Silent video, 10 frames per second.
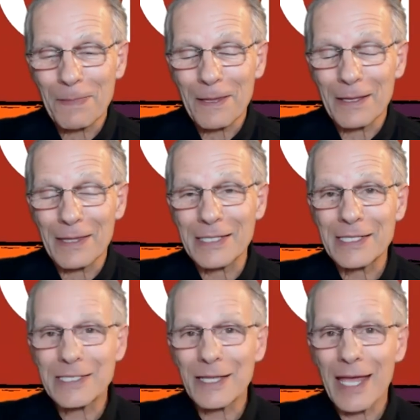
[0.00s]
this
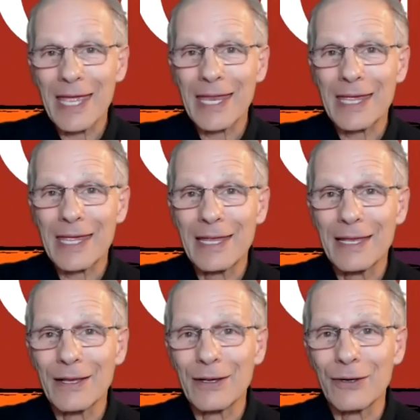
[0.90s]
is a lady,
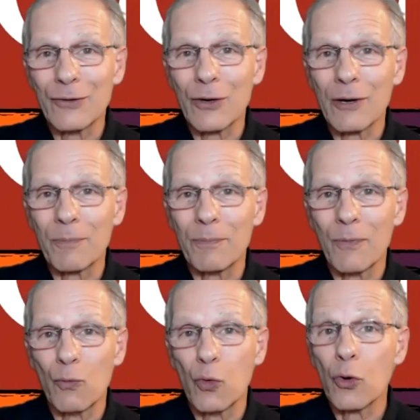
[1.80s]
grew up
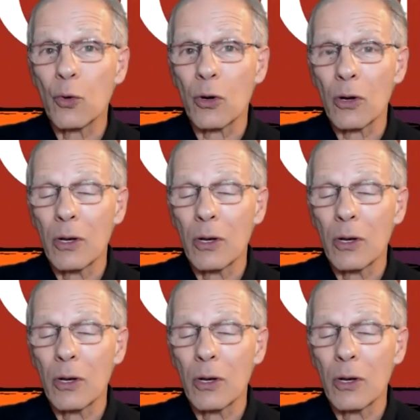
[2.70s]
rural